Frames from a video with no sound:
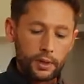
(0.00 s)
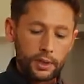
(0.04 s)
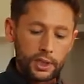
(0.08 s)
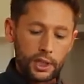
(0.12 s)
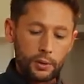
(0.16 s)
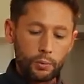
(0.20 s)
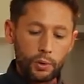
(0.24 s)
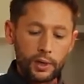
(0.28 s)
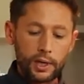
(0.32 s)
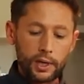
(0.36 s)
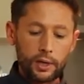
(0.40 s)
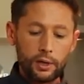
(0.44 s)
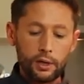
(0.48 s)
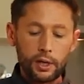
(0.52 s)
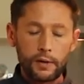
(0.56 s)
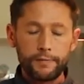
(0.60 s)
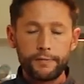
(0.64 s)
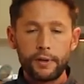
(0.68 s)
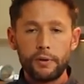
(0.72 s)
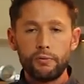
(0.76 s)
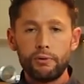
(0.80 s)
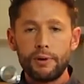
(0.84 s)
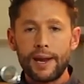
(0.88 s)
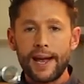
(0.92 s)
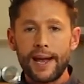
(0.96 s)
You want to look for
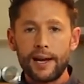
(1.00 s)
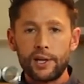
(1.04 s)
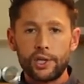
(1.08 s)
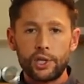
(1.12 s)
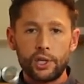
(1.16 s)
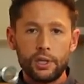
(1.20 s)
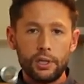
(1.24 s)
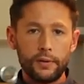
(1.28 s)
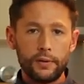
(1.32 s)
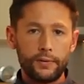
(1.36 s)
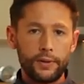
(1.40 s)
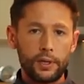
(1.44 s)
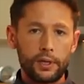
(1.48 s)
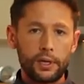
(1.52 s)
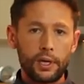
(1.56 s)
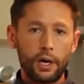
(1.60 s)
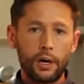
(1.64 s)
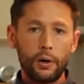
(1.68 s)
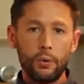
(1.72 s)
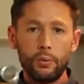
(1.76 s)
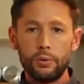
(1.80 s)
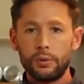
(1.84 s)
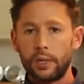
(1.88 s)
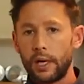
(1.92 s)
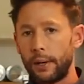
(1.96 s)
the reaction of the
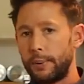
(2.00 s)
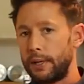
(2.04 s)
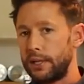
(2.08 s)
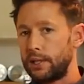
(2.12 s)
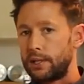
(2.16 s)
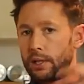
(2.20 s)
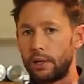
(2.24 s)
cold going